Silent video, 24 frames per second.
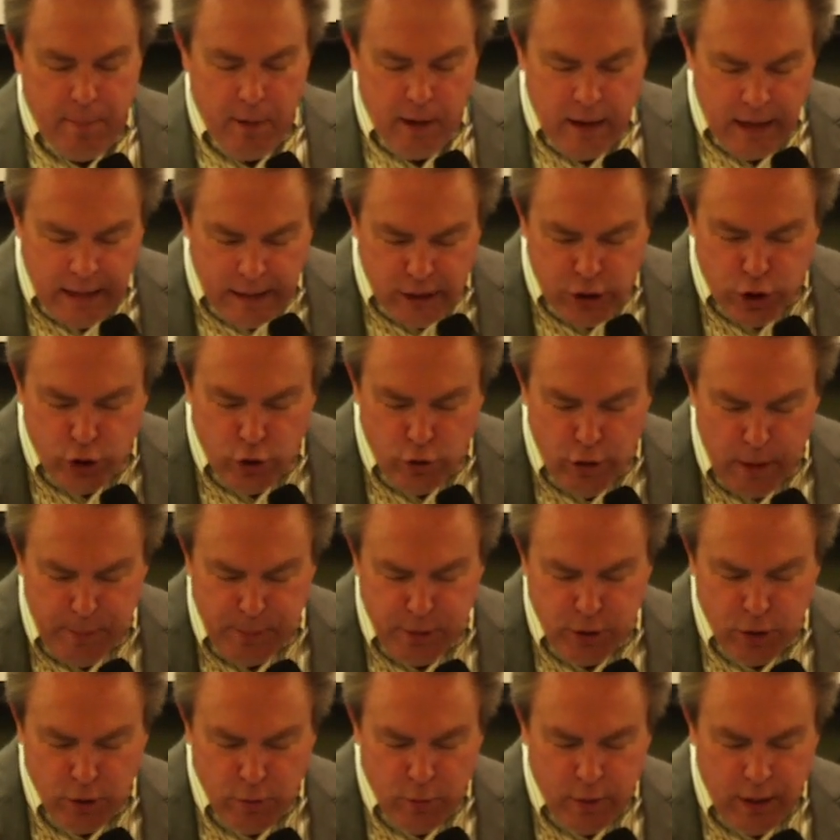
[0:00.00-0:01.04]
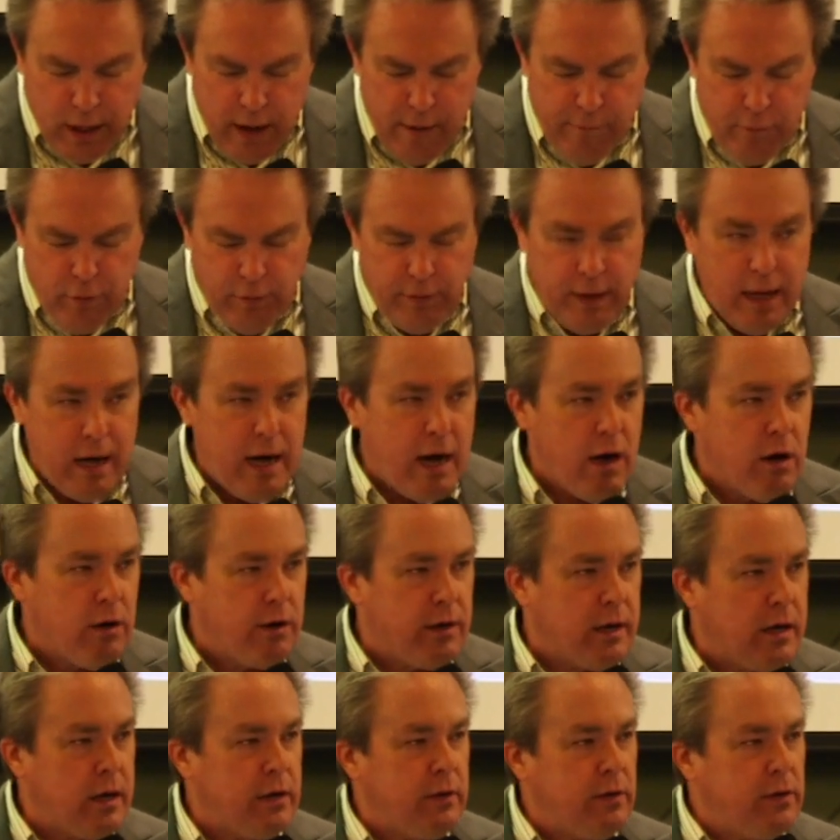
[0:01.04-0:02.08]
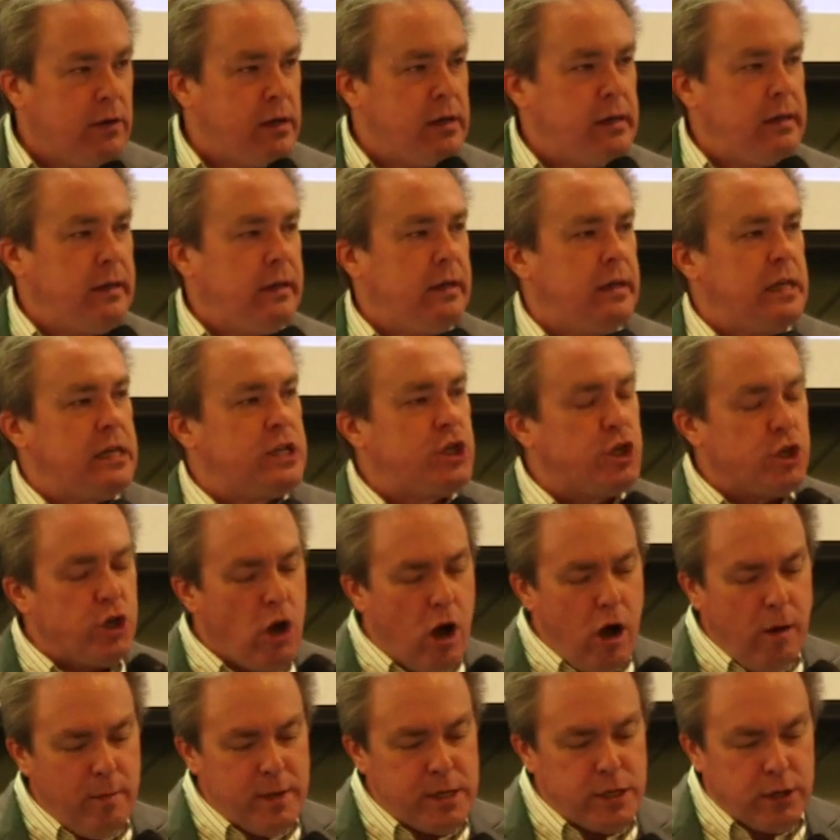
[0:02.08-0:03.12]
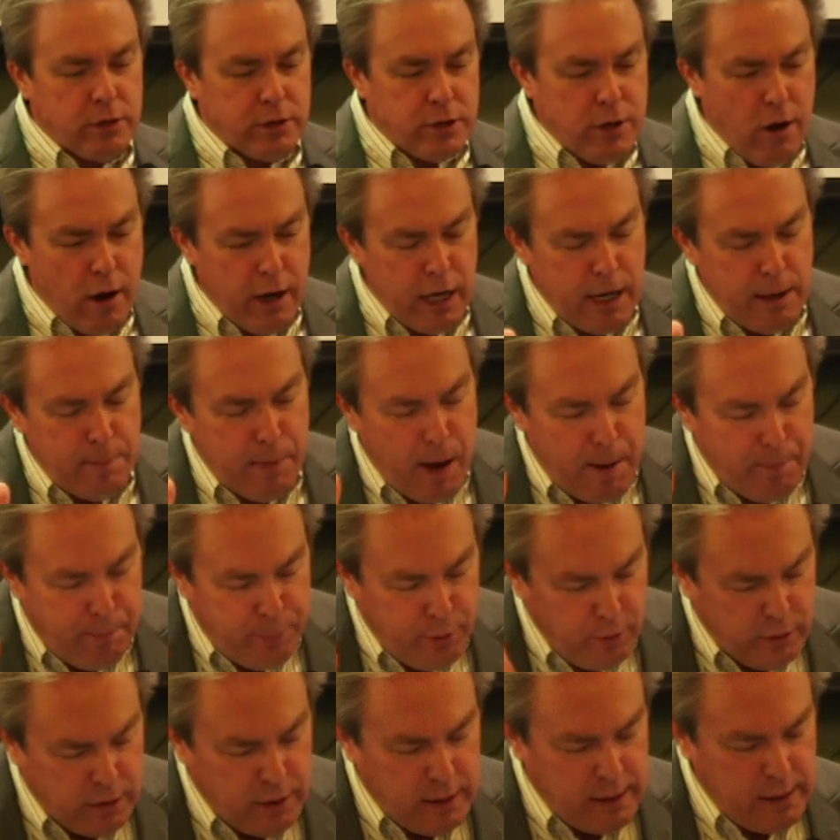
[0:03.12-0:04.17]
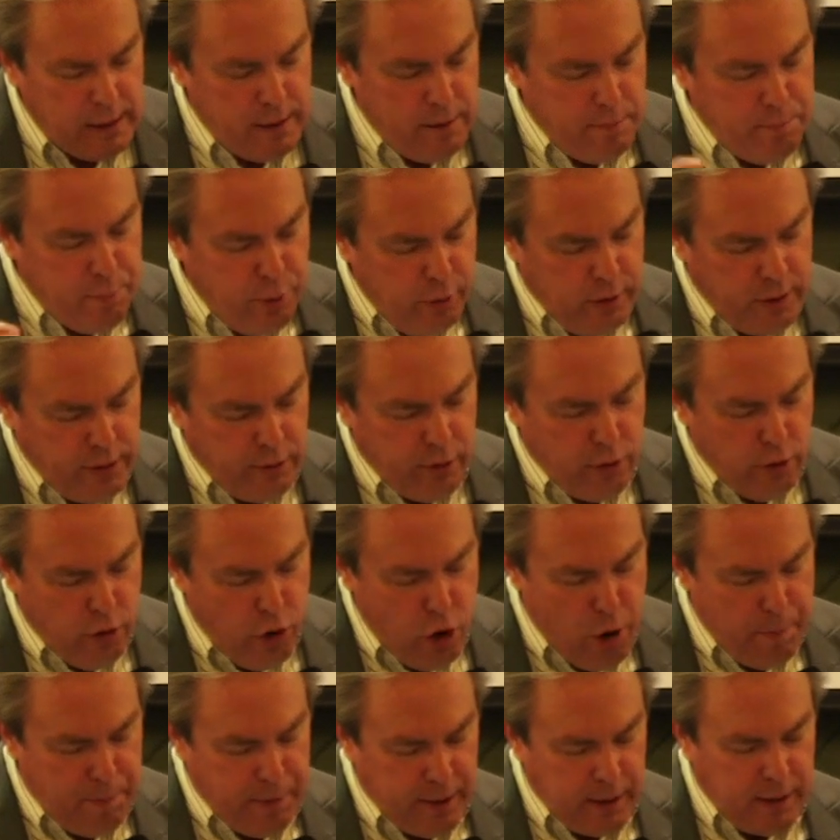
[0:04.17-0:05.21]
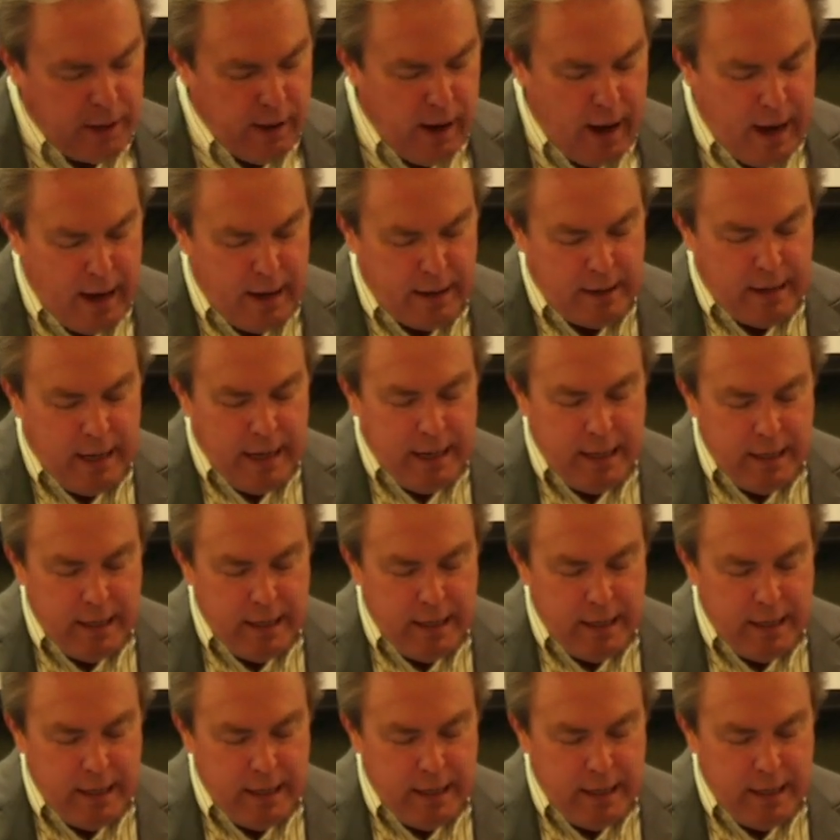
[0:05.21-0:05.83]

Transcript: In Scripture, whenever they are the, the, the psalmists are talking about putting putting their hope in God,